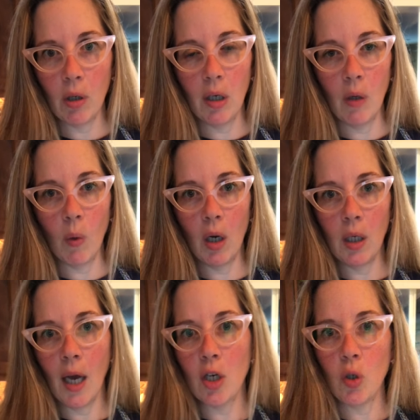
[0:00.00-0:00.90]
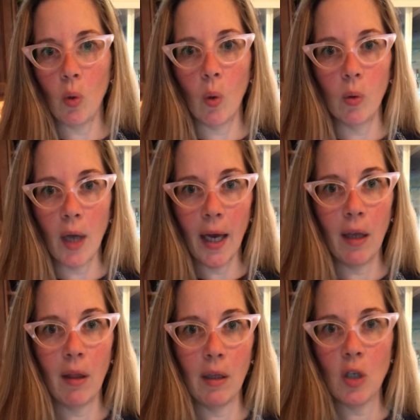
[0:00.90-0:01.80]
I didn't want to kind of do the whole
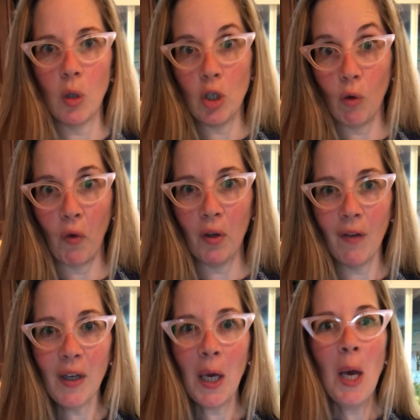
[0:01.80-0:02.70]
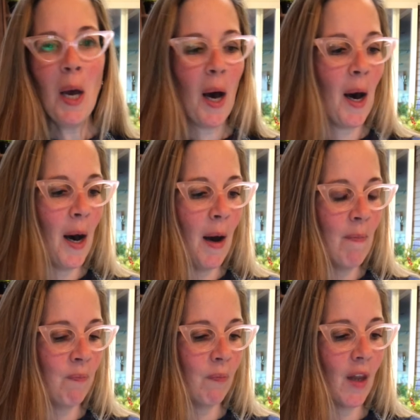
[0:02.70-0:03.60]
diet thing. That's what I do for a living.
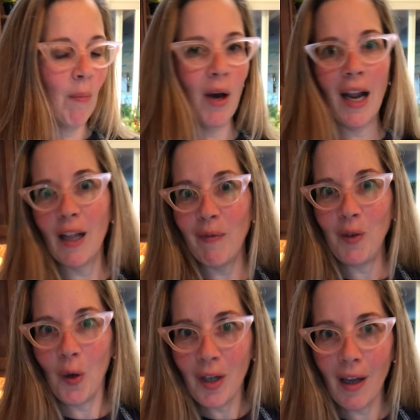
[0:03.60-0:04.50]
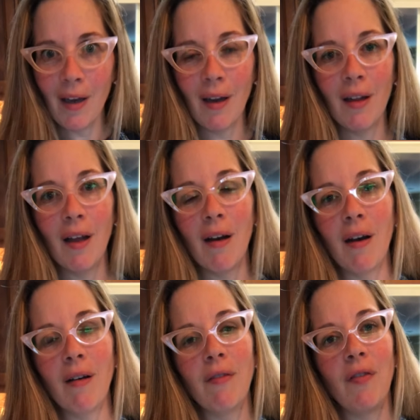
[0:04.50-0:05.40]
But I love cooking, and I
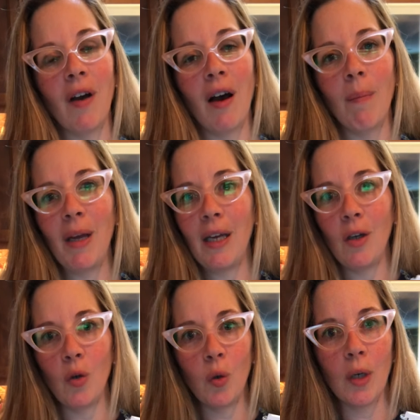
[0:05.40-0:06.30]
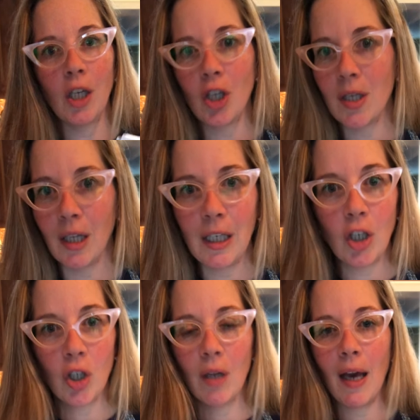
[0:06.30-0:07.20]
love making new creations in the
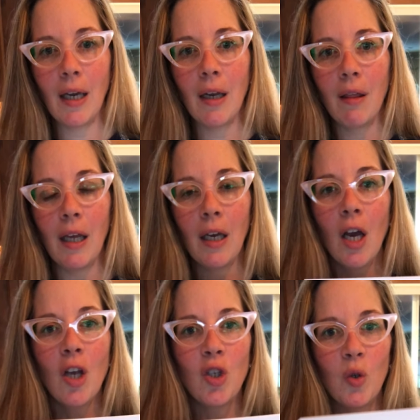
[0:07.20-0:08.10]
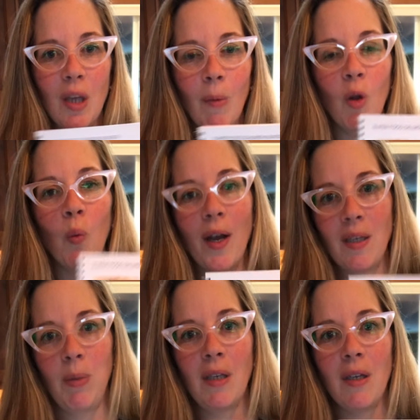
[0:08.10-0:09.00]
kitchen and that kind of thing. So some of the
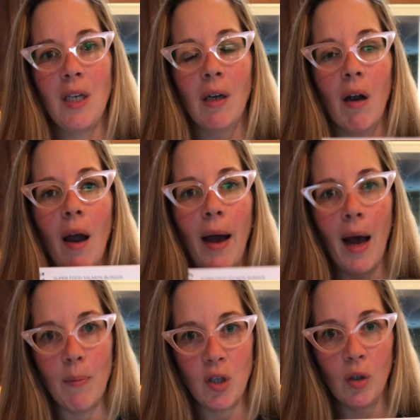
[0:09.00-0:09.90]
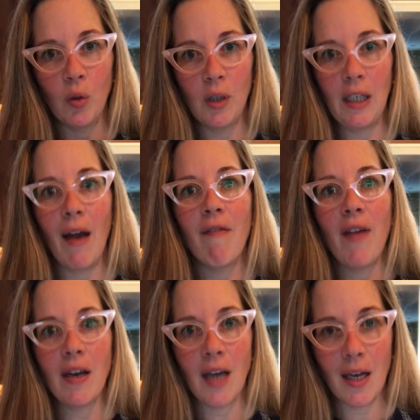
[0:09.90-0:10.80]
recipes in here are absolutely
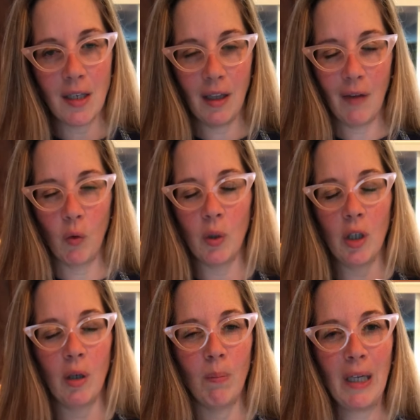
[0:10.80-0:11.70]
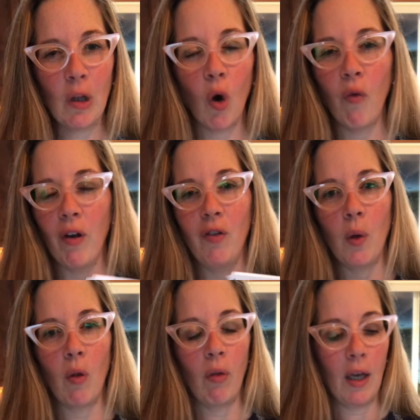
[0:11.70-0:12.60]
fantastic. They have a really good meatloaf and a few
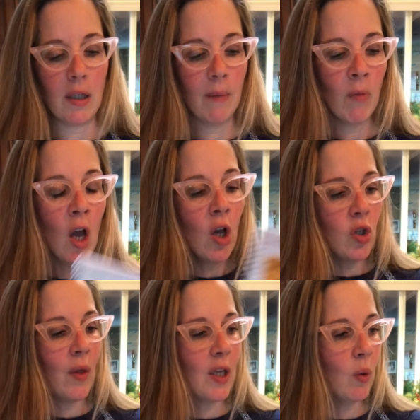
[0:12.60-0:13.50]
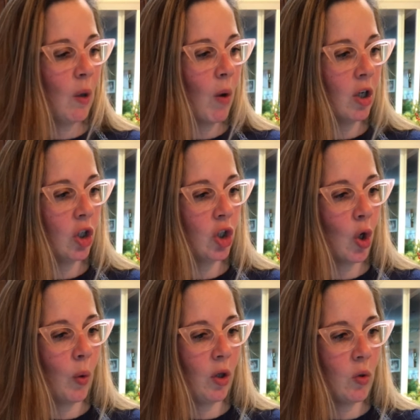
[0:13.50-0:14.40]
other things. So that's what I wanted to show
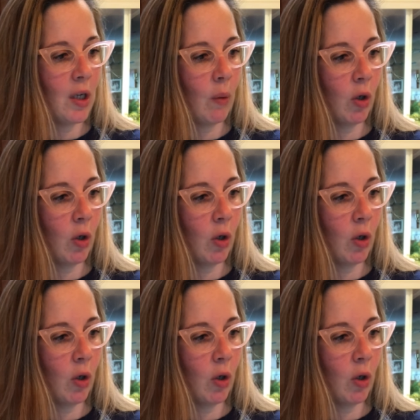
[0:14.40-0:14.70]
with you today.